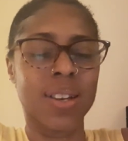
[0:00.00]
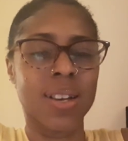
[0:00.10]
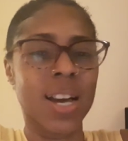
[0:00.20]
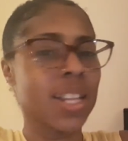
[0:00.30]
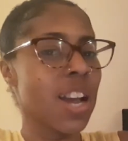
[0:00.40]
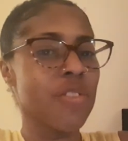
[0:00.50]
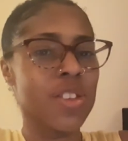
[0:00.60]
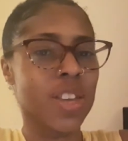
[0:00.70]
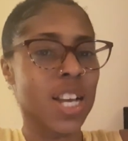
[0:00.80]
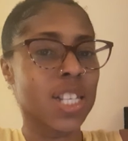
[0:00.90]
and
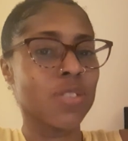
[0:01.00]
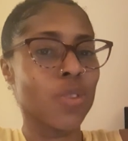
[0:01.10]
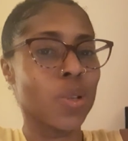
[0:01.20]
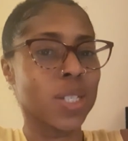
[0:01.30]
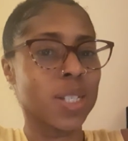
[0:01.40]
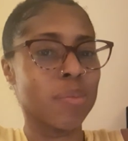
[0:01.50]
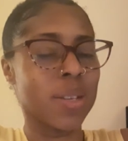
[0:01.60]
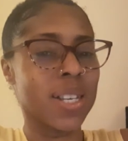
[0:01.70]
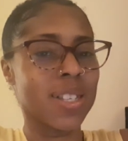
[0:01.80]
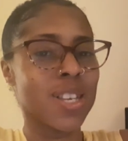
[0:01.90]
everything else falls into
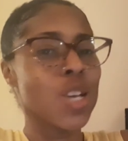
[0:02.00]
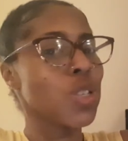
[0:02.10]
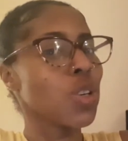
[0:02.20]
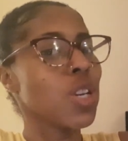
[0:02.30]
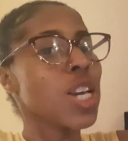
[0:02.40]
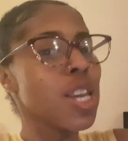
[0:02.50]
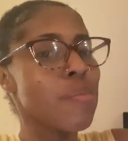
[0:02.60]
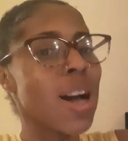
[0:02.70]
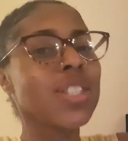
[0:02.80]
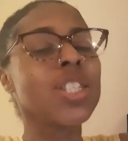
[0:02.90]
place. So
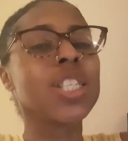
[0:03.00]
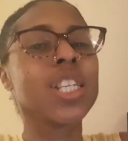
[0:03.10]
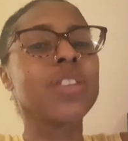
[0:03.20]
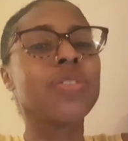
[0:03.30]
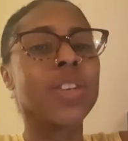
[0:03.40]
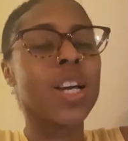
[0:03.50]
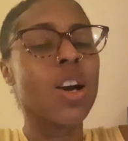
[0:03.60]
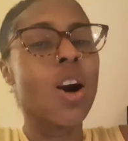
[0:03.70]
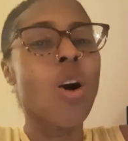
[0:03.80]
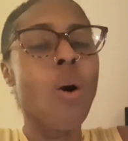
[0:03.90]
imagine if
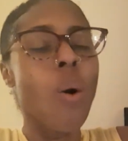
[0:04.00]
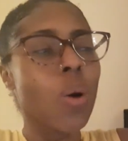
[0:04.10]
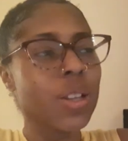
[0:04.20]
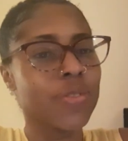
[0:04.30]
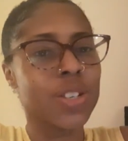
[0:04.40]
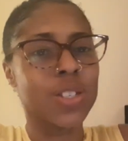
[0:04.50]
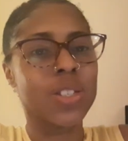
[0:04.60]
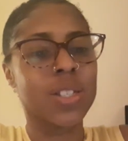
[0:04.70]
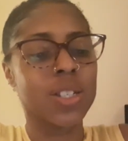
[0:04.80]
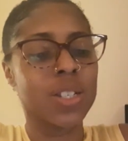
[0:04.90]
all of
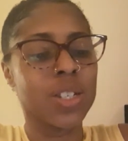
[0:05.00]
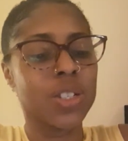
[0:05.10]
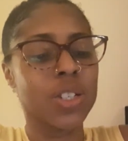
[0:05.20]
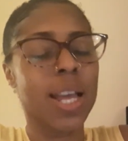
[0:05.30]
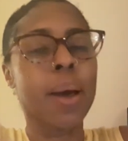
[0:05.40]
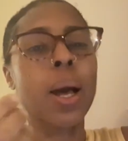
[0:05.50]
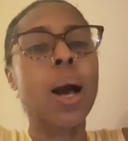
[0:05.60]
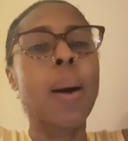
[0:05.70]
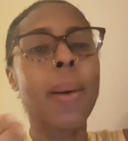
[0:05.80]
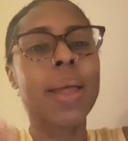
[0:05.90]
us should
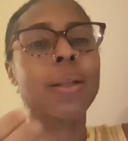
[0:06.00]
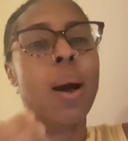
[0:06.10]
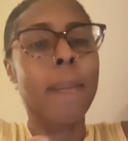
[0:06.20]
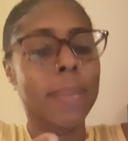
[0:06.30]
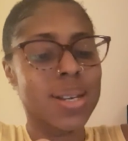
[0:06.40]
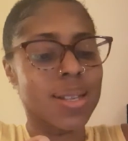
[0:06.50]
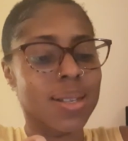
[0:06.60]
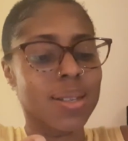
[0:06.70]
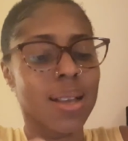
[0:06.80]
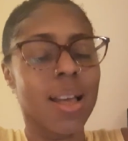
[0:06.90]

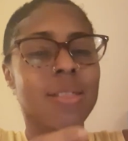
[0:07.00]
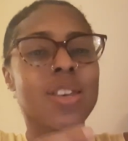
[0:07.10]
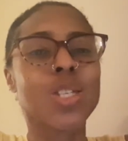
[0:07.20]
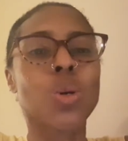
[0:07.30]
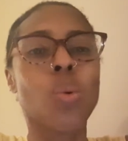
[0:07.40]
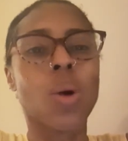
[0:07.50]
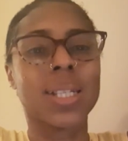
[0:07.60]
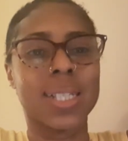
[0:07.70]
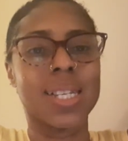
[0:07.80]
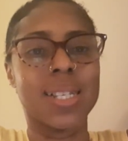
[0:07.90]
encompass these
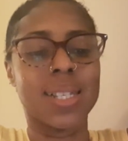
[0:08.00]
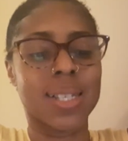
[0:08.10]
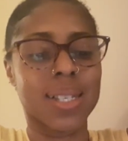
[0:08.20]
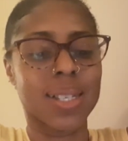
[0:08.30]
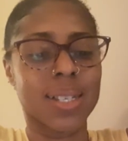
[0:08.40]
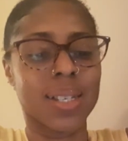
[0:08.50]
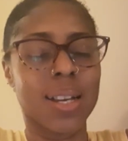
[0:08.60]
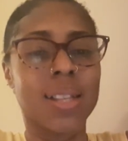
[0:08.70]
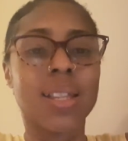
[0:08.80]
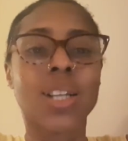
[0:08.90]
qualities,
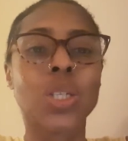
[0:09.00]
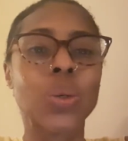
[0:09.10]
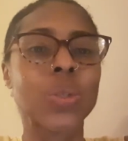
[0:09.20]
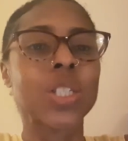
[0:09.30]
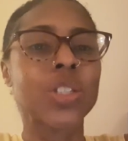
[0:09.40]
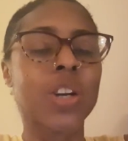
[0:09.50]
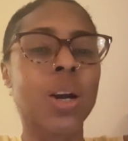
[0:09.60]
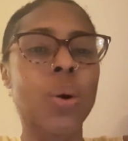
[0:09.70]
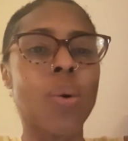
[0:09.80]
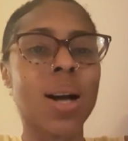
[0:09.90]
not only during
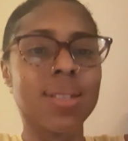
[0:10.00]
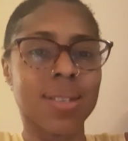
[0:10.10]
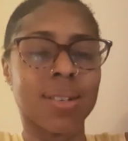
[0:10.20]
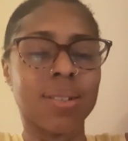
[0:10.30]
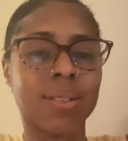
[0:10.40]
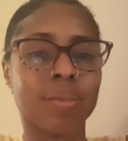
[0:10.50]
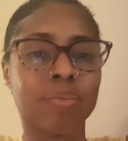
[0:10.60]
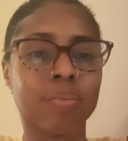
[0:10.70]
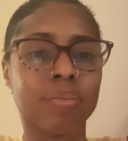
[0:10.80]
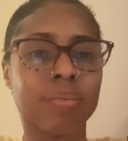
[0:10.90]
Kwanzaa,
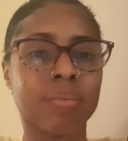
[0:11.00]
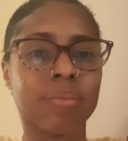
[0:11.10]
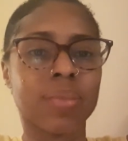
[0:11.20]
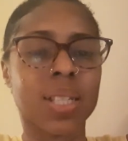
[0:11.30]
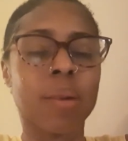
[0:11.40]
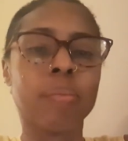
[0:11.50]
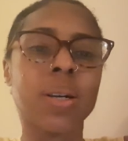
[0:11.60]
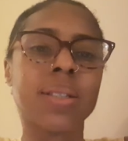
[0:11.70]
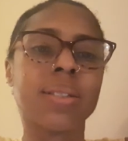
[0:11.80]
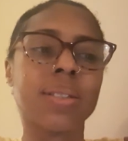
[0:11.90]

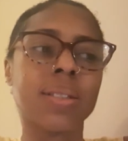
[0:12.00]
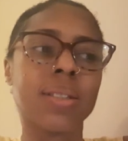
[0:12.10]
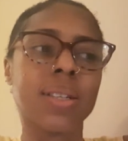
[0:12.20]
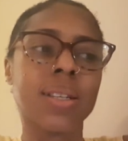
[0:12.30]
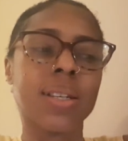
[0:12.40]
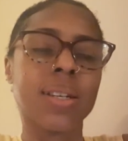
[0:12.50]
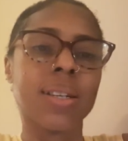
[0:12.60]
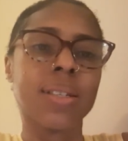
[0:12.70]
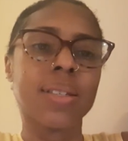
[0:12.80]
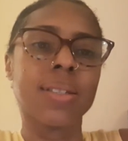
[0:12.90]
but
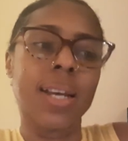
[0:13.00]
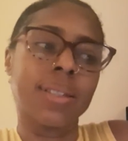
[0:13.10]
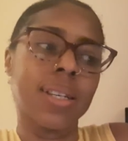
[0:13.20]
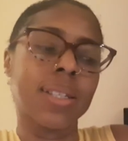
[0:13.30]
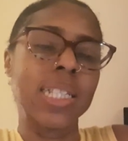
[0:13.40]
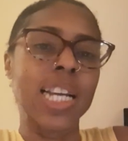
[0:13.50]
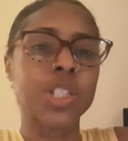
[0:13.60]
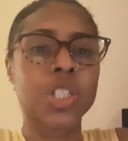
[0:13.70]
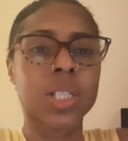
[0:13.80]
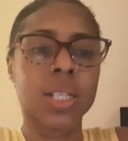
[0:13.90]
set
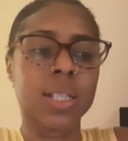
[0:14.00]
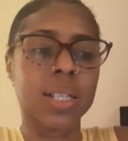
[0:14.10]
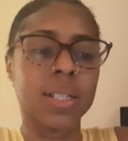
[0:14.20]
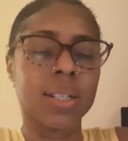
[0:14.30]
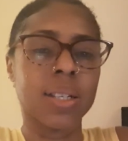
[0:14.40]
intentionally